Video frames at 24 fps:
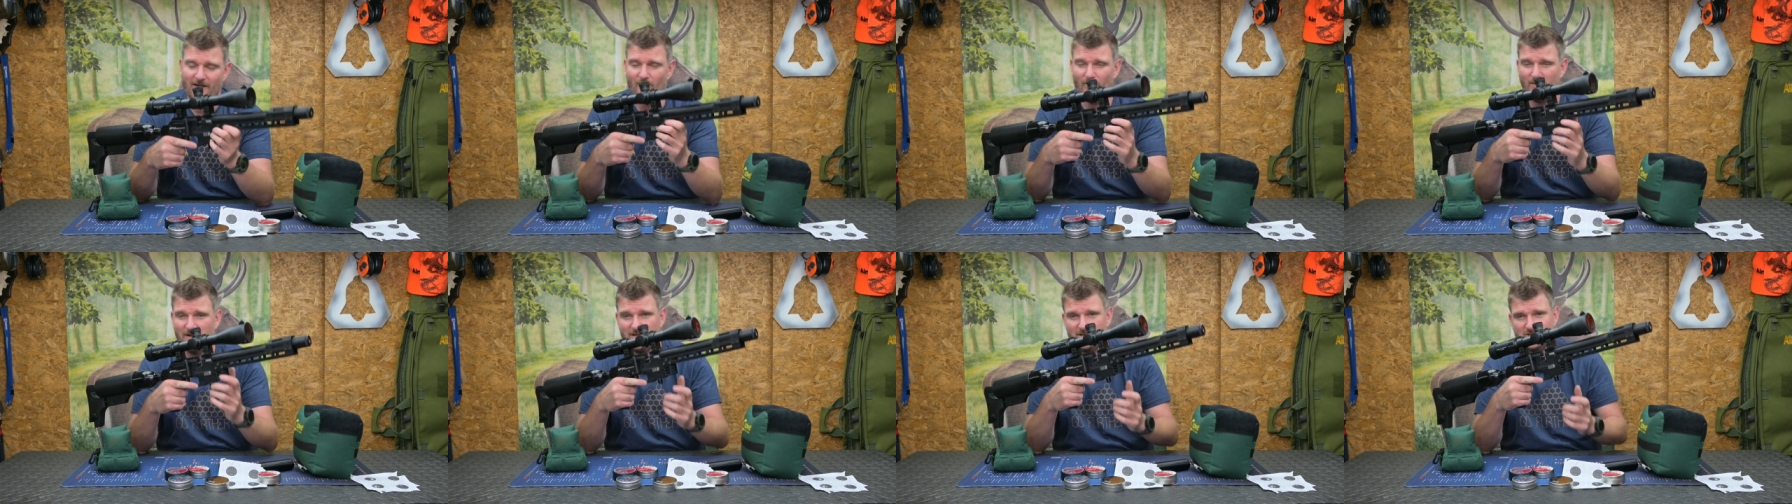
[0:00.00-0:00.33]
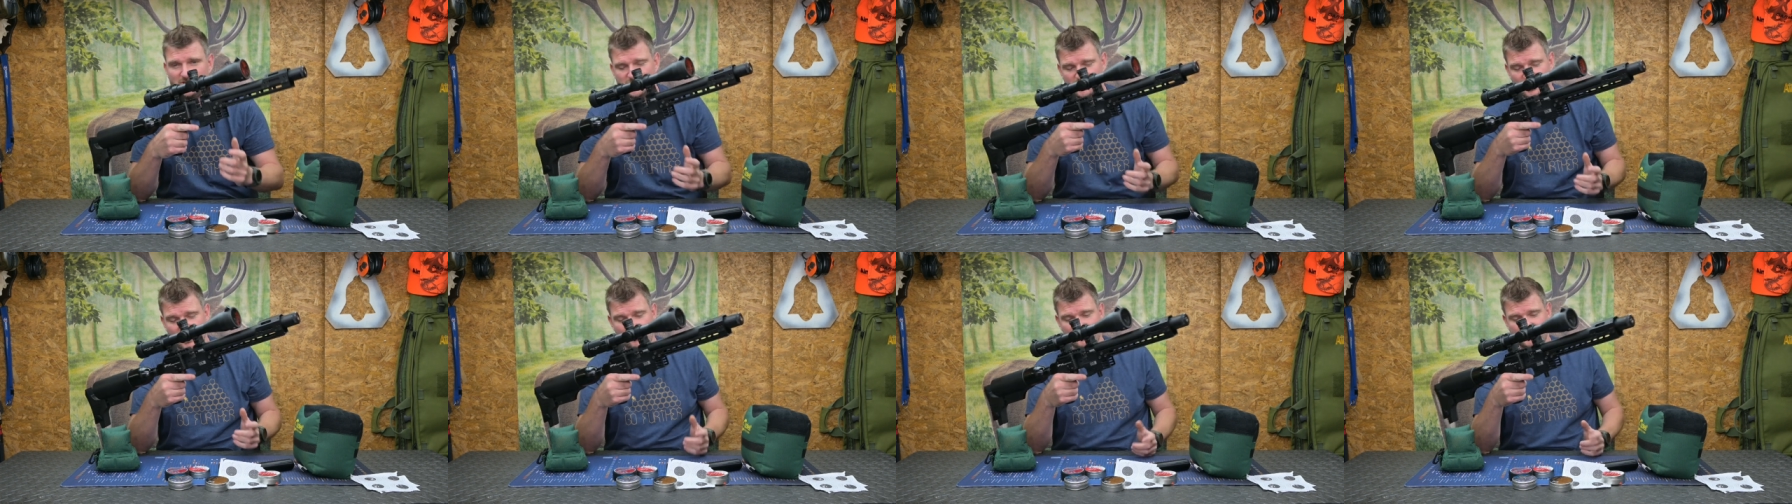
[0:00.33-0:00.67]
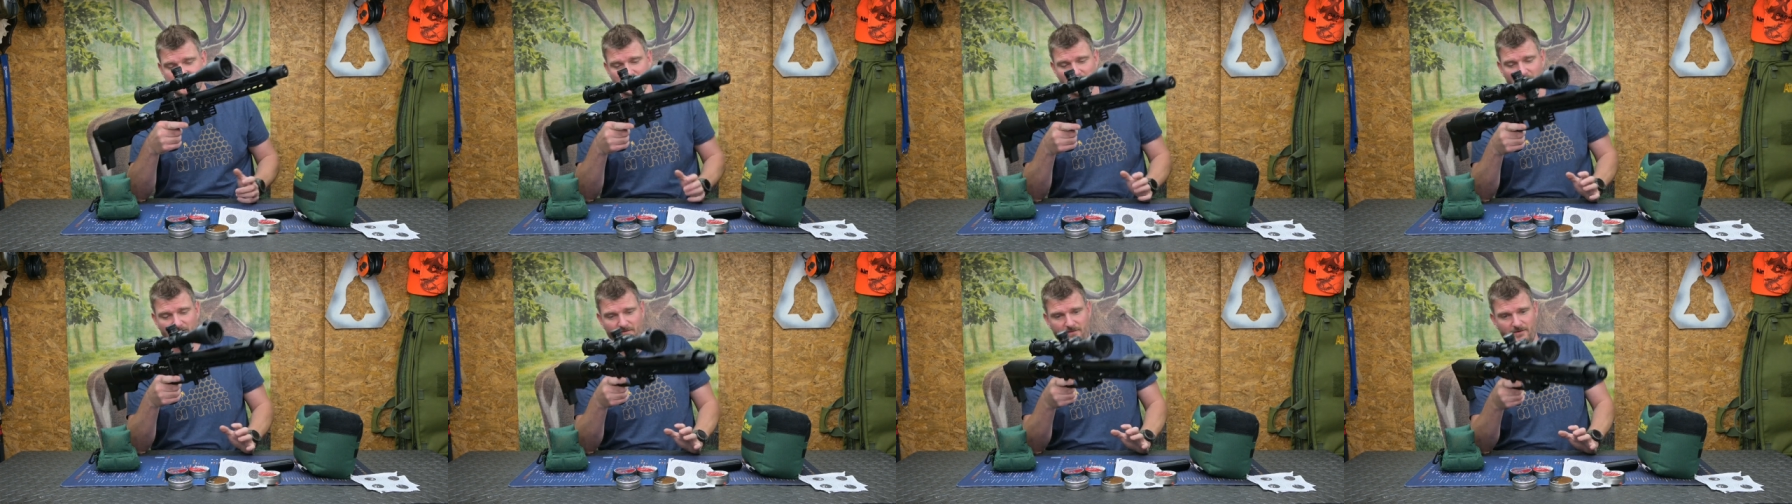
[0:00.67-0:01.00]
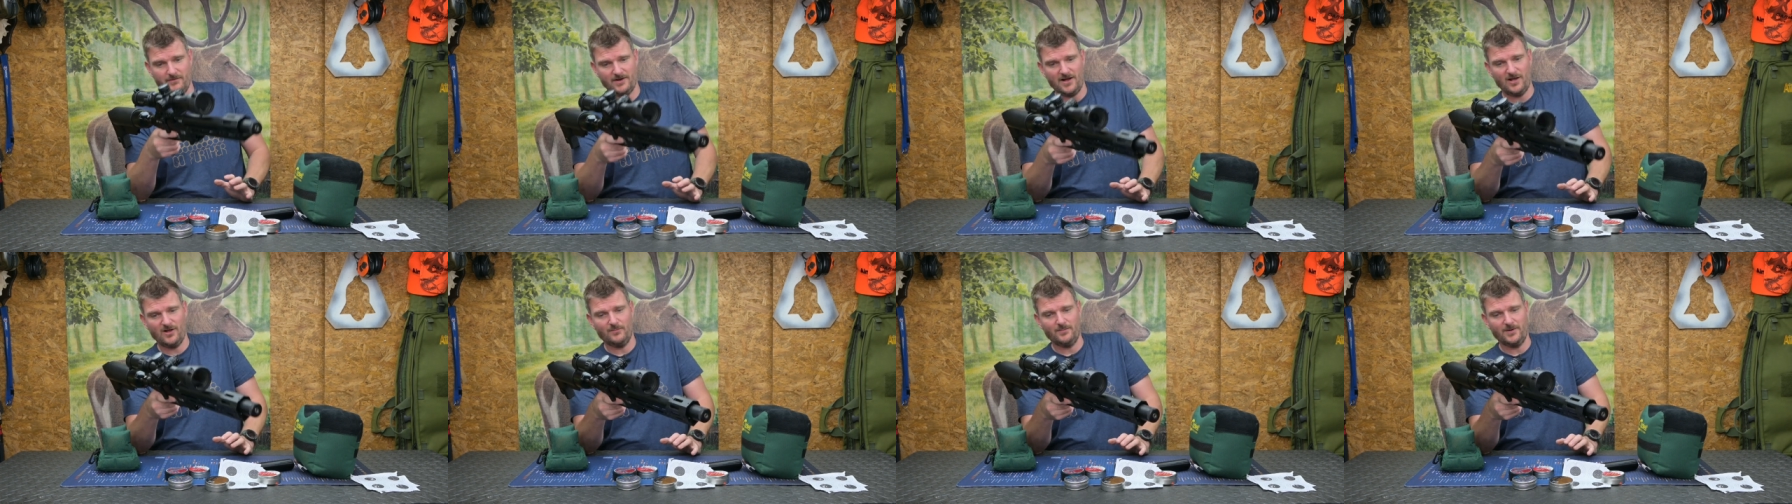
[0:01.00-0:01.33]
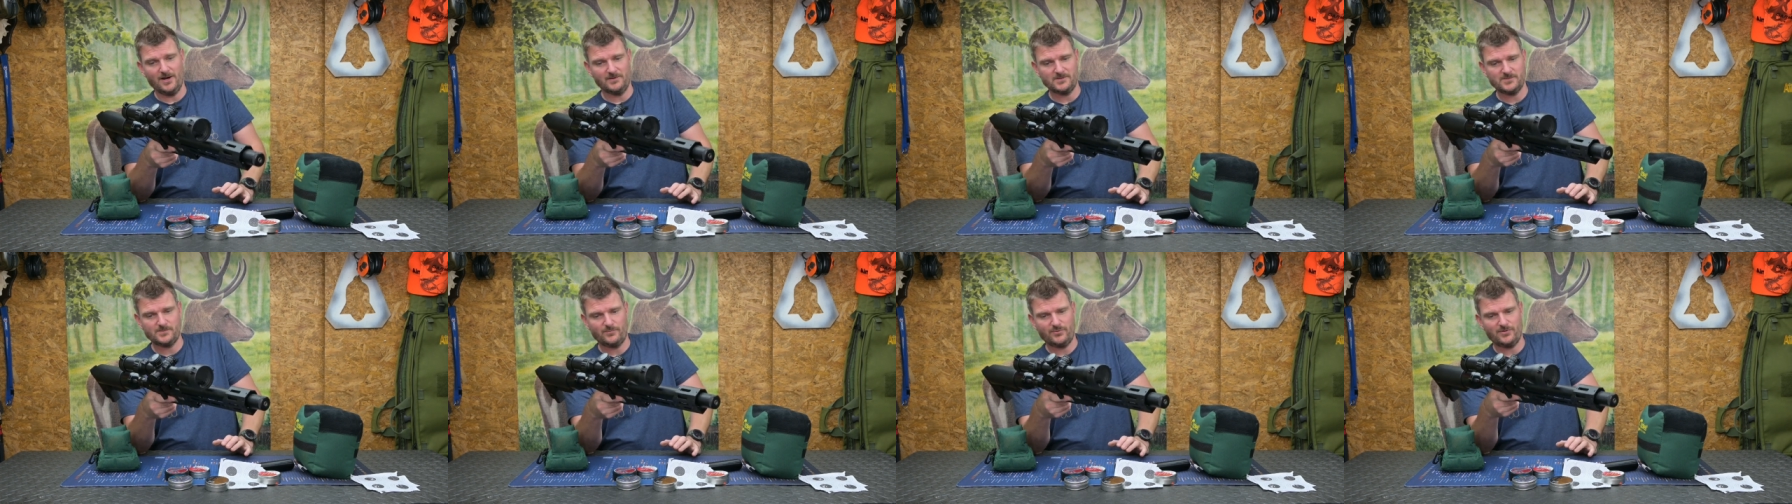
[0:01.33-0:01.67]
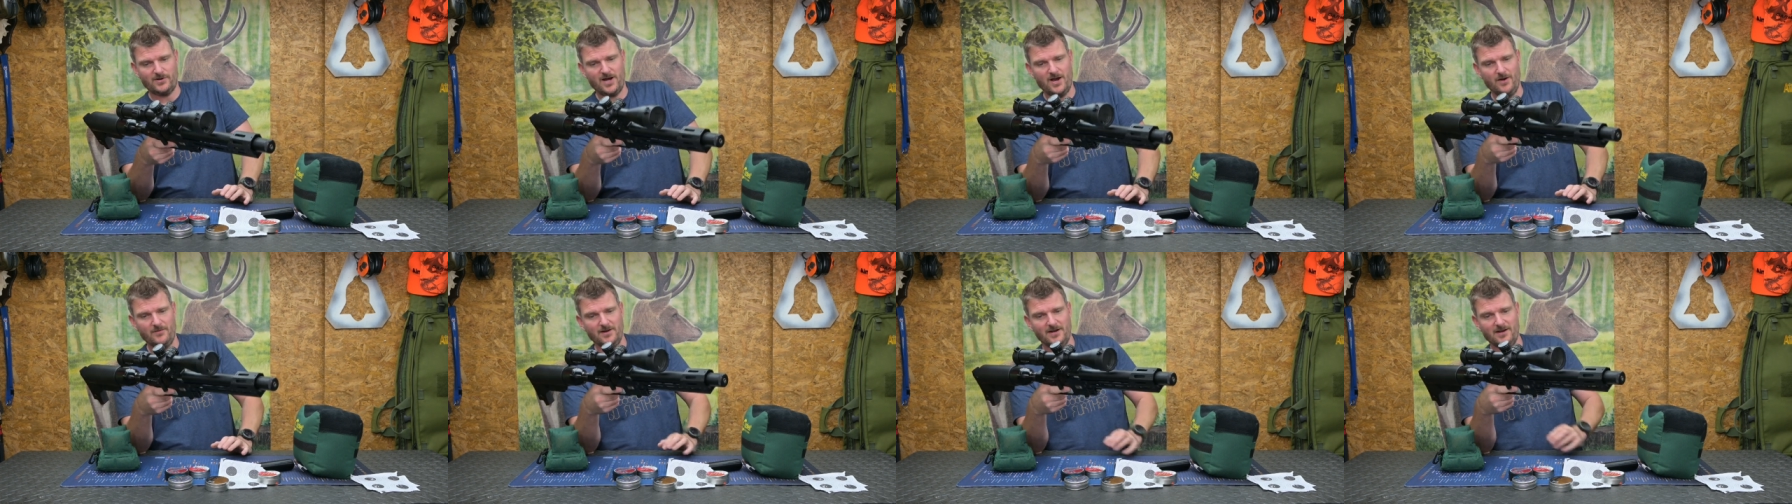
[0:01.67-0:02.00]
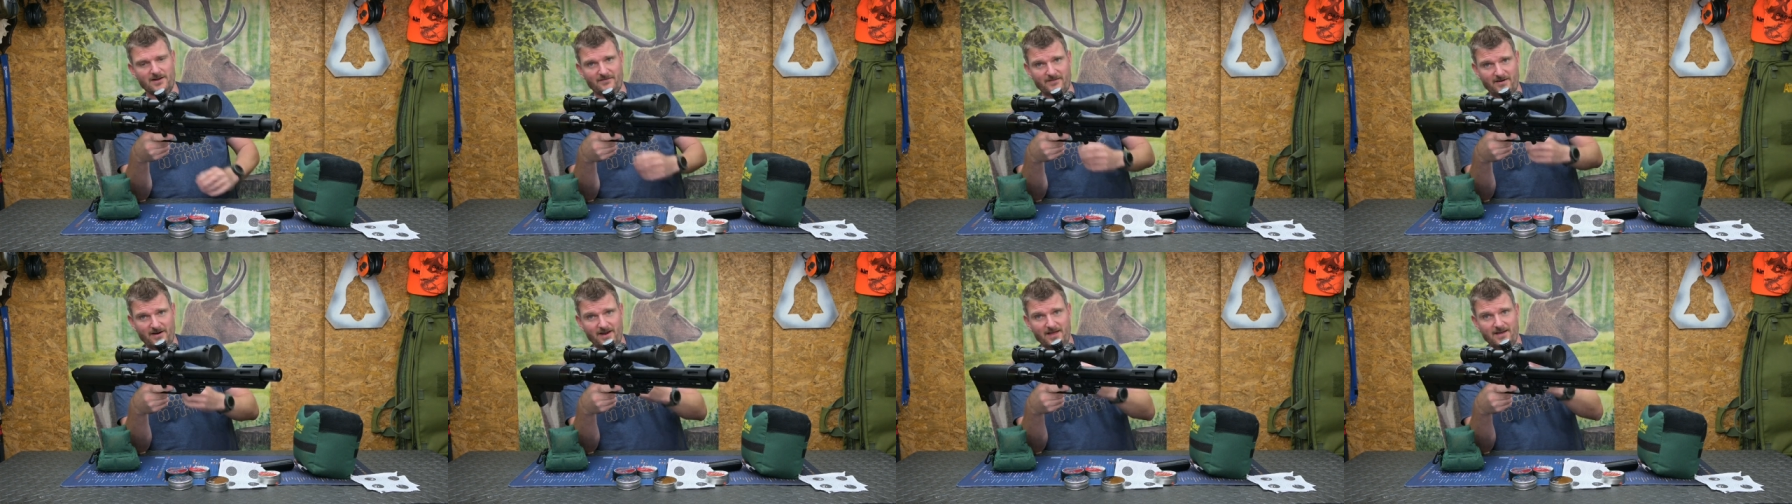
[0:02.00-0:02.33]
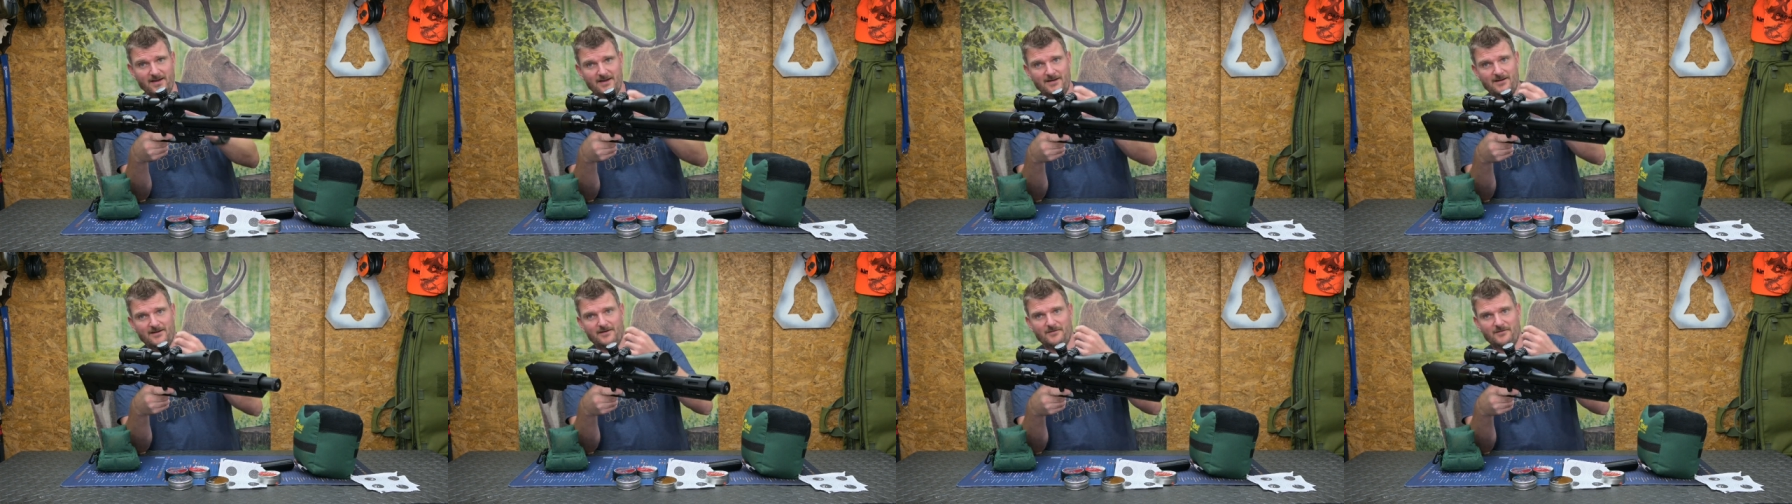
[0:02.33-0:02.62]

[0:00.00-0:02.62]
And when you're shooting off your elbows prone in a very